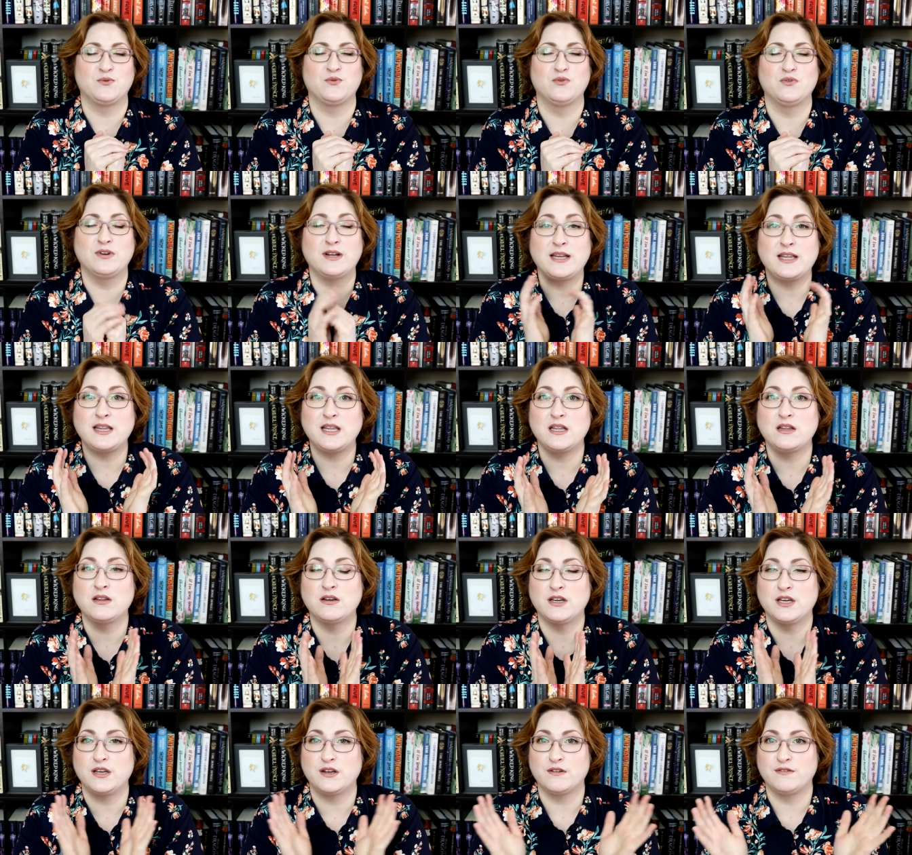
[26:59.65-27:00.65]
Really
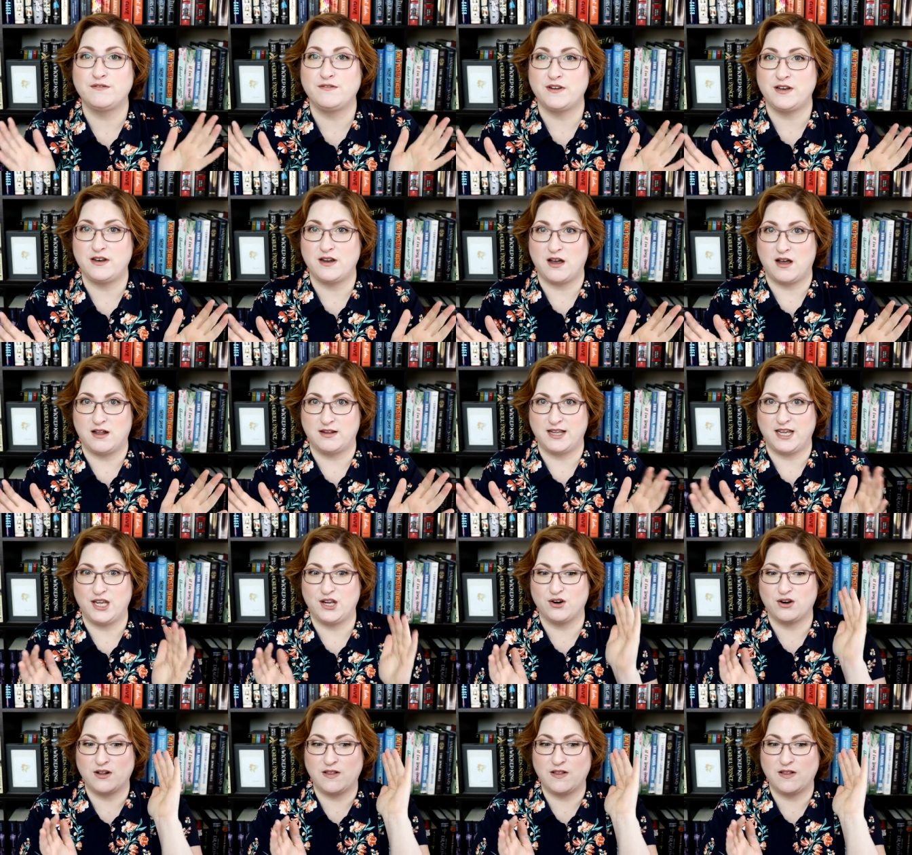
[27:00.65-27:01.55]
look at your finale, your